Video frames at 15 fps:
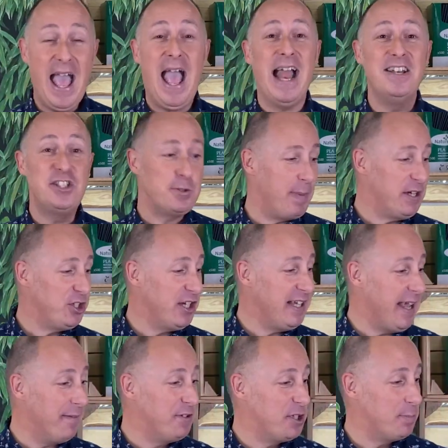And especially
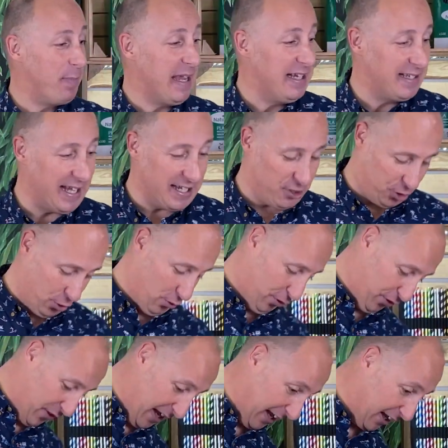if speed is your
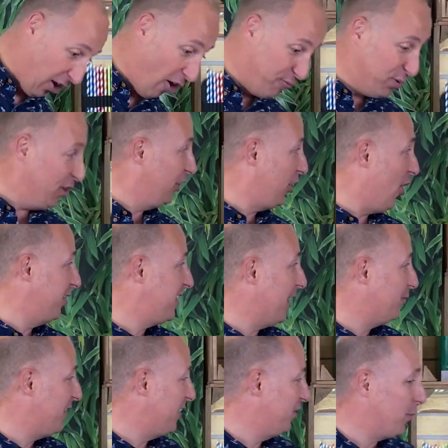thing, I've put the cocktail
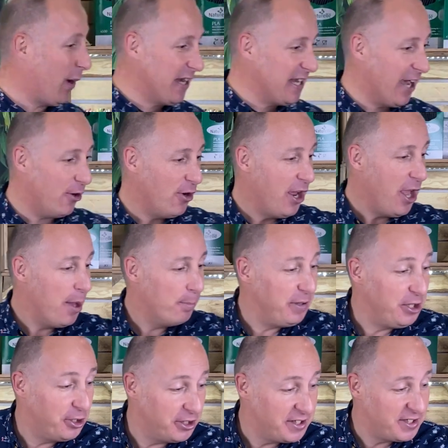tins away now, but you
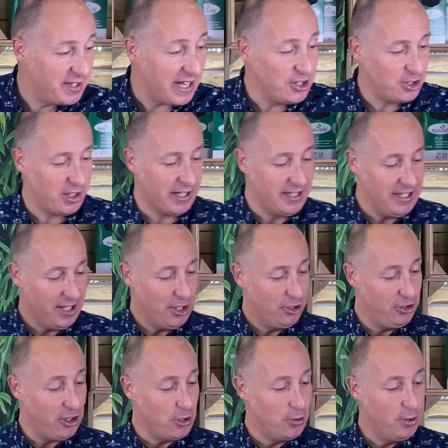could essentially
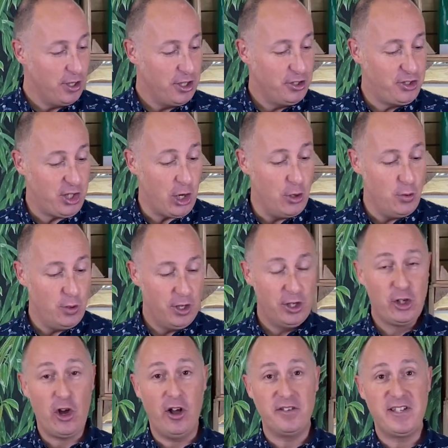do 2
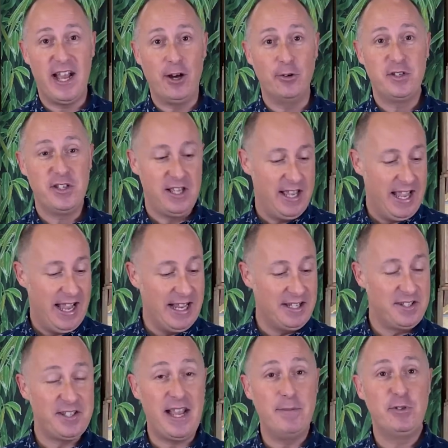cocktails at the
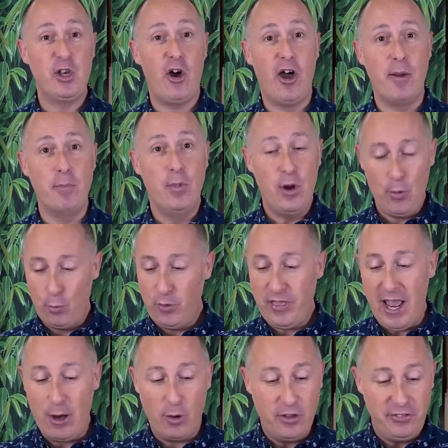same time
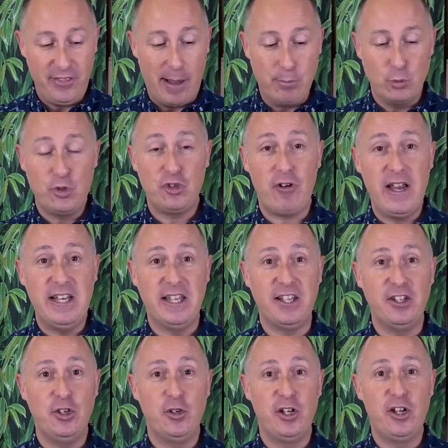without double straining.
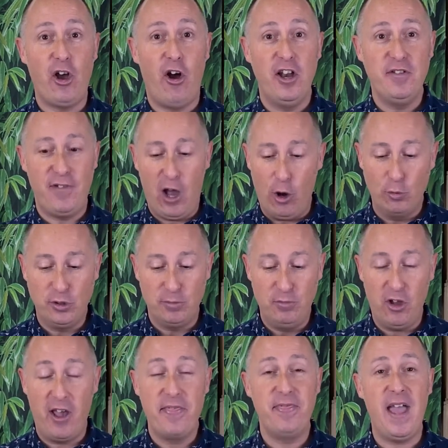You can kind of hold them
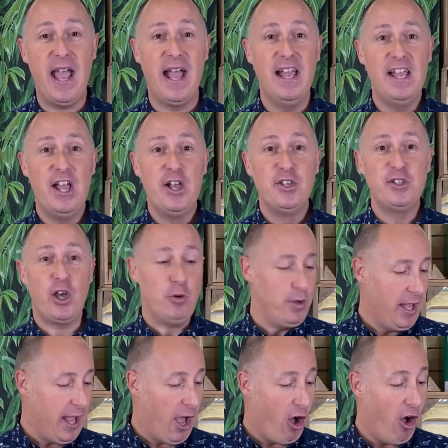like that. So
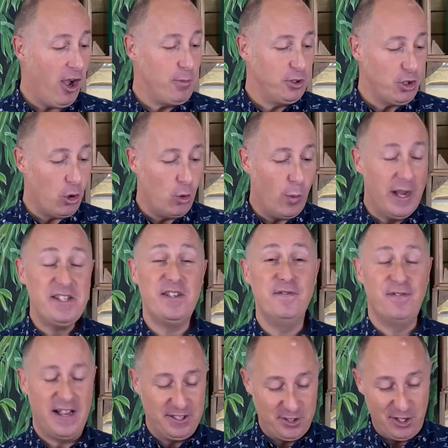I would always
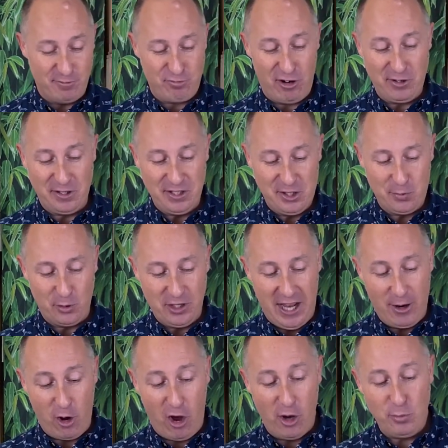invest, and I've broken this one
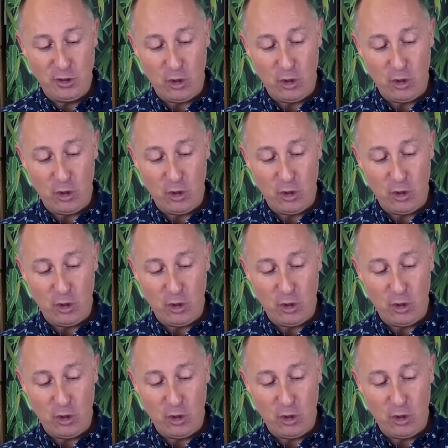now, I would